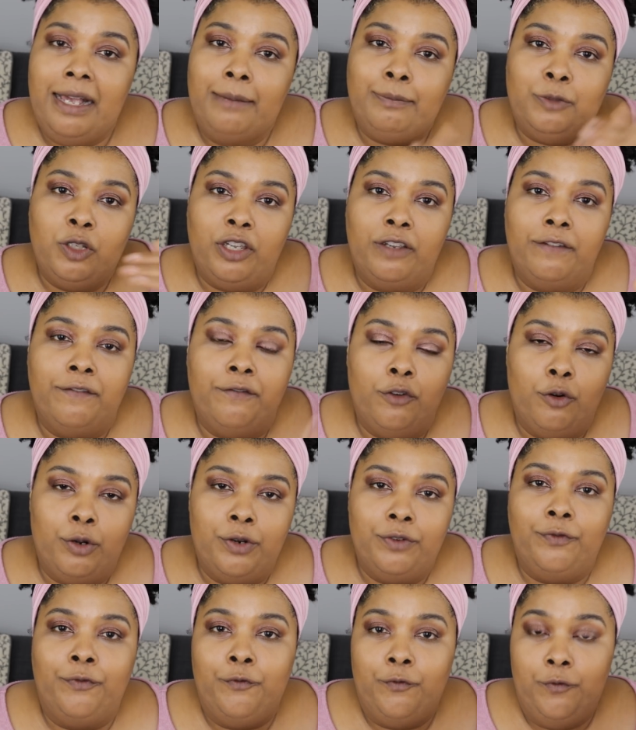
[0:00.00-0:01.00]
I'm looking
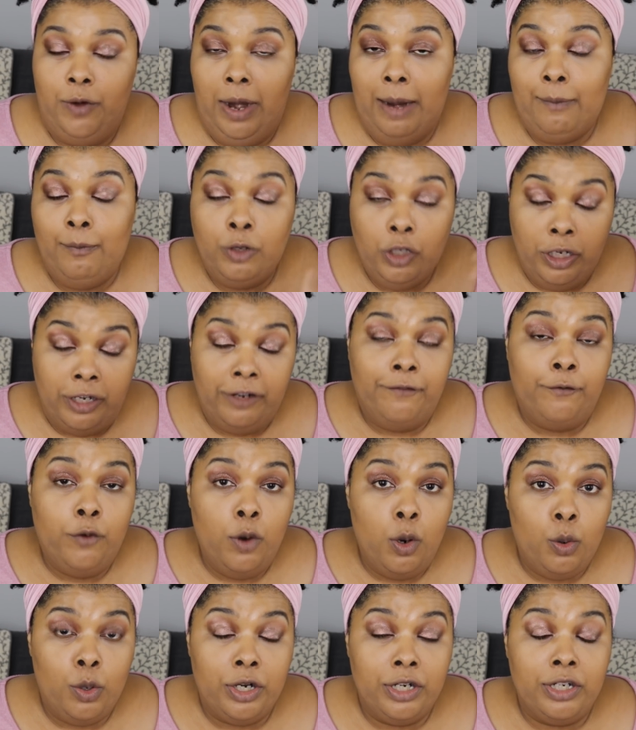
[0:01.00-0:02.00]
forward, I'm looking
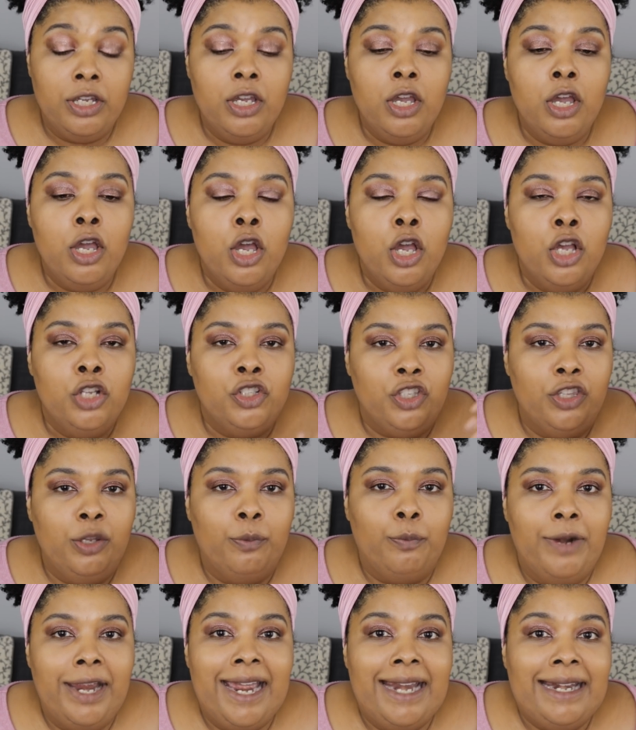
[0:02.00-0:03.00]
forward to the
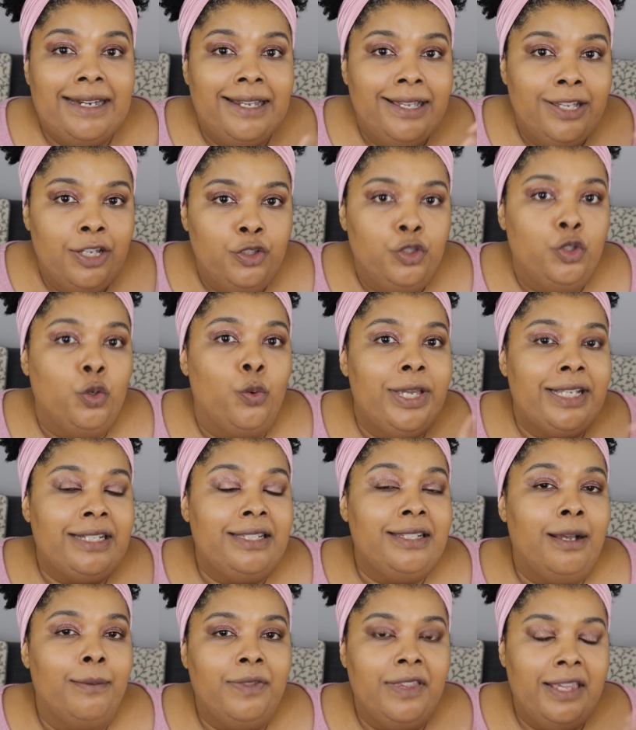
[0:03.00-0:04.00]
brand doing
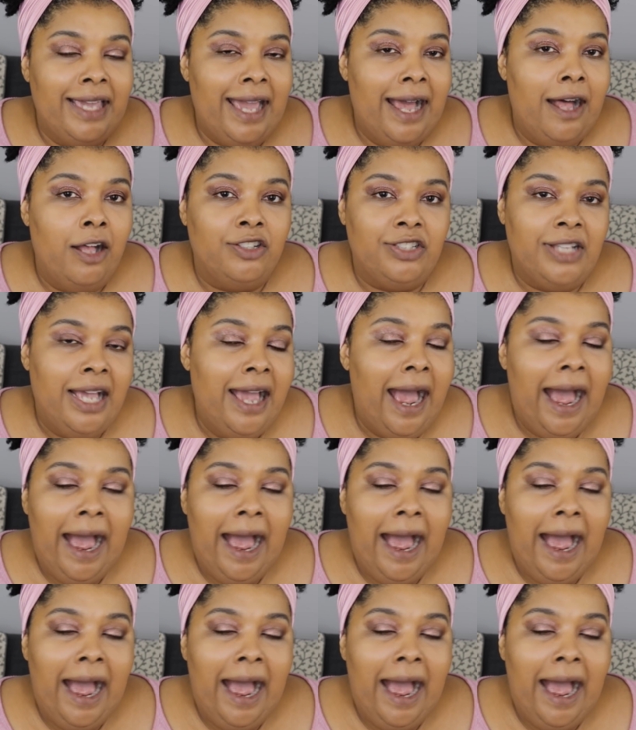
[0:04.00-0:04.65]
something else.